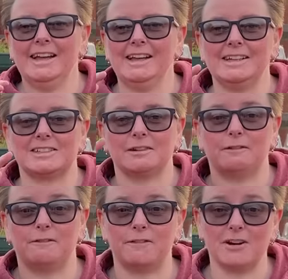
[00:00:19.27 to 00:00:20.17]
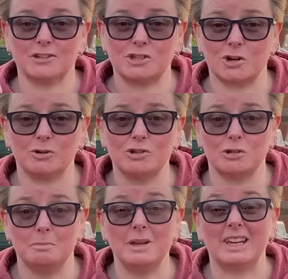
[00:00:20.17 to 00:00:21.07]
It's the first choice
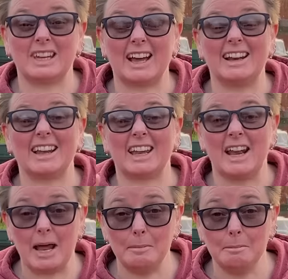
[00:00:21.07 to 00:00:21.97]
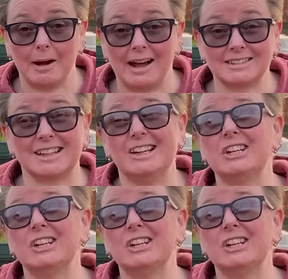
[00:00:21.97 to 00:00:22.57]
you make and it can impact